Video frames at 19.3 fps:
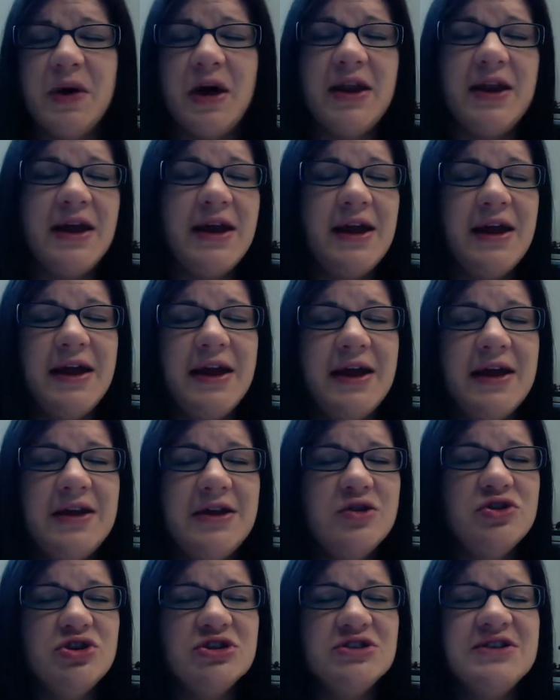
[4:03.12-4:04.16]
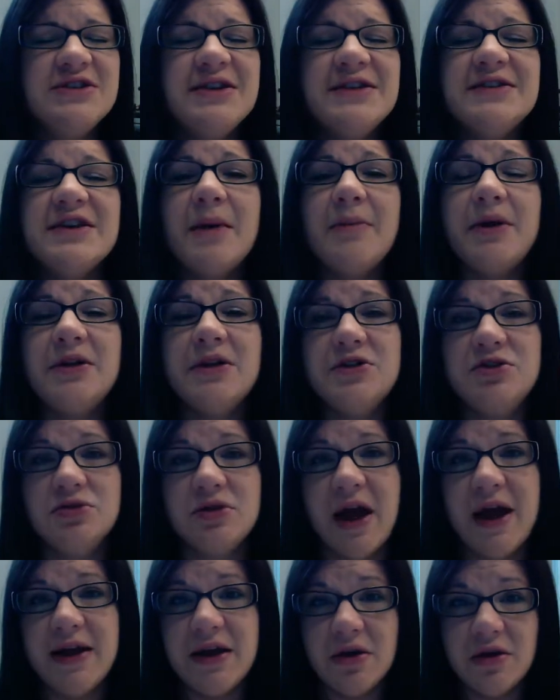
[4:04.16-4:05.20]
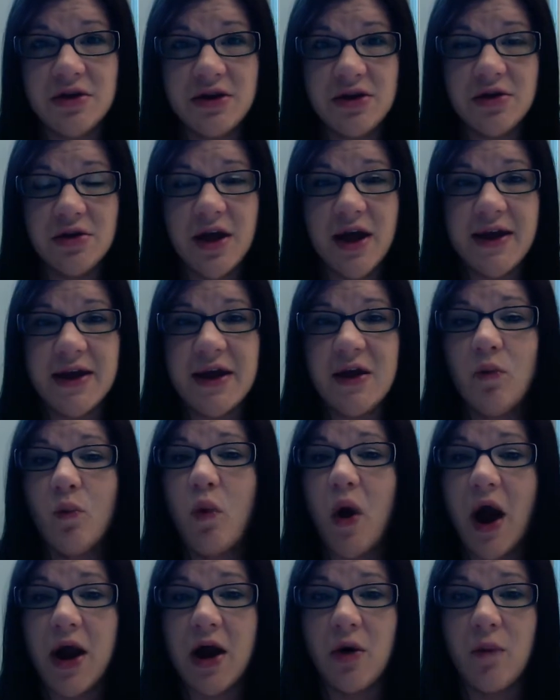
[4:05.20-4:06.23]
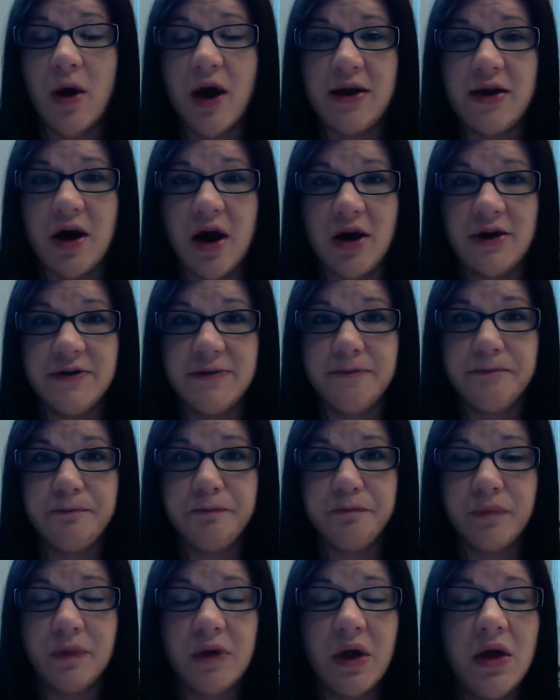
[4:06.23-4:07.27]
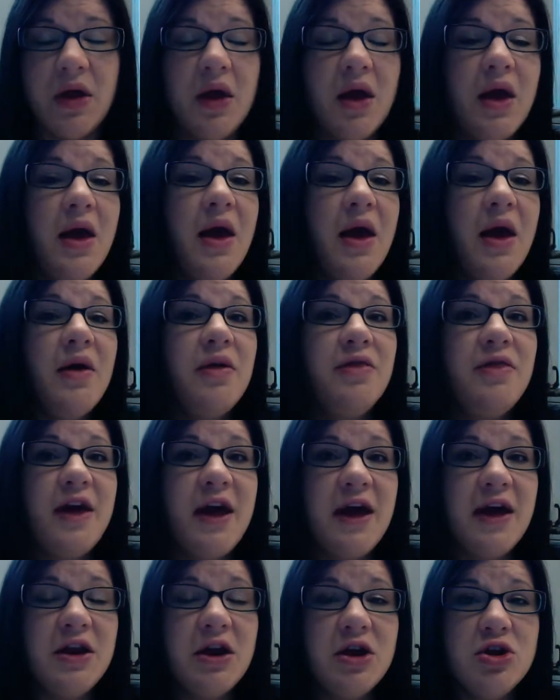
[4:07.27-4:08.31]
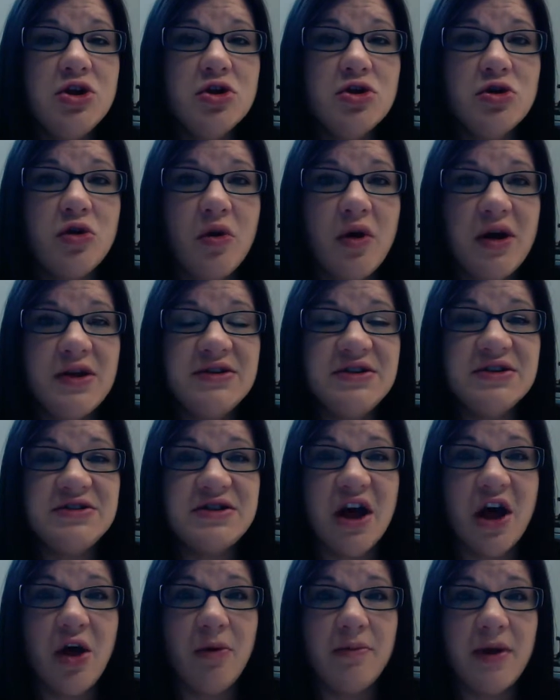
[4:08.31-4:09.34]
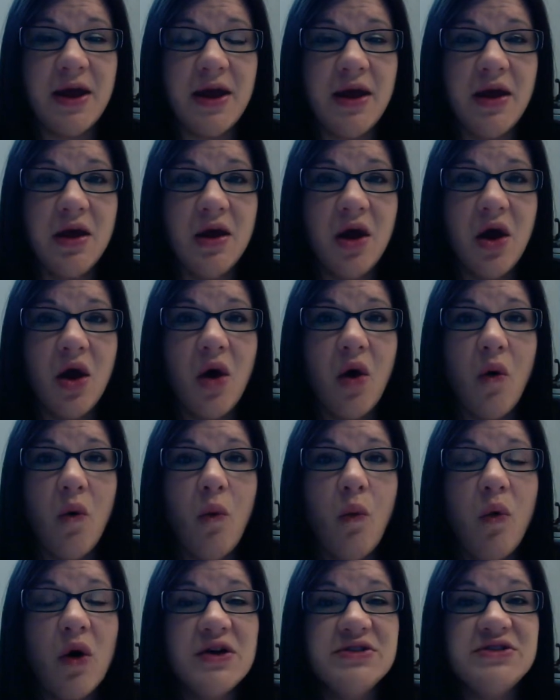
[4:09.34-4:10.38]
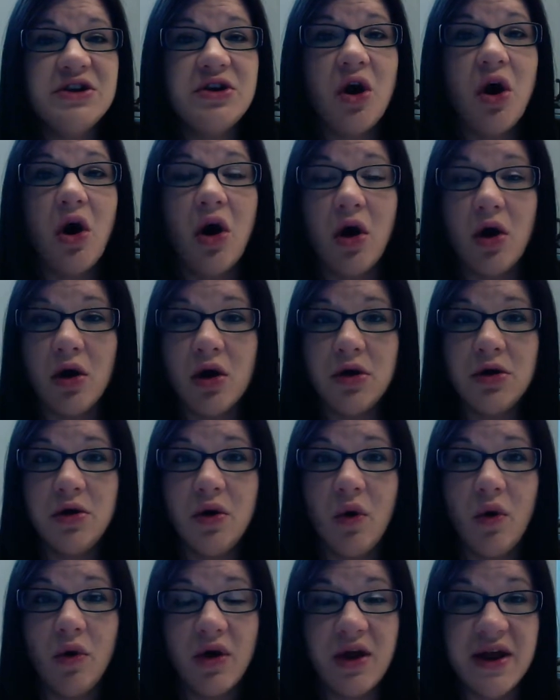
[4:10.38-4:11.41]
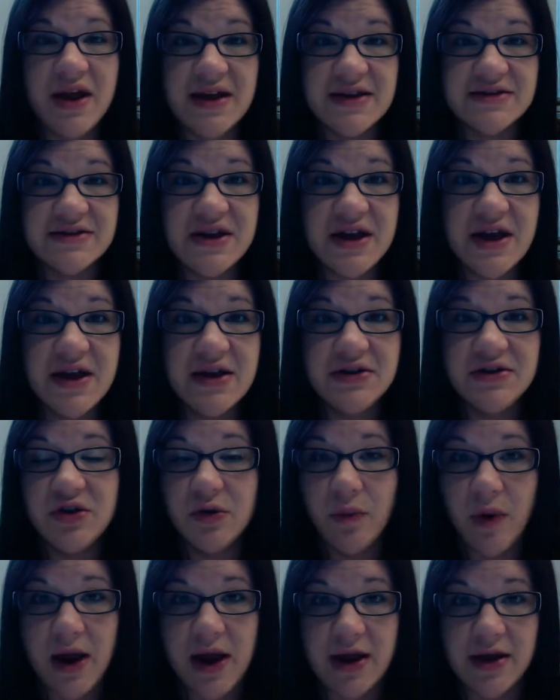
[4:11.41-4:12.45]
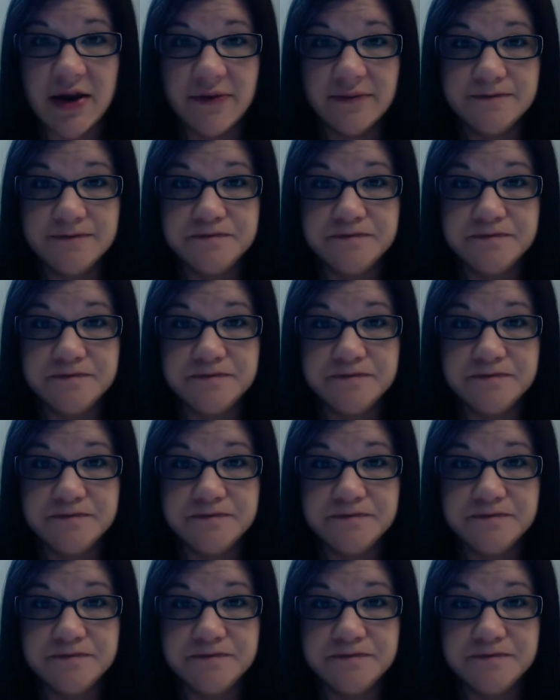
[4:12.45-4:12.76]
but you just need to tell me, did you like it or didn't you like it? Why or why not? Then you're going to tell me, was it hard or easy to read?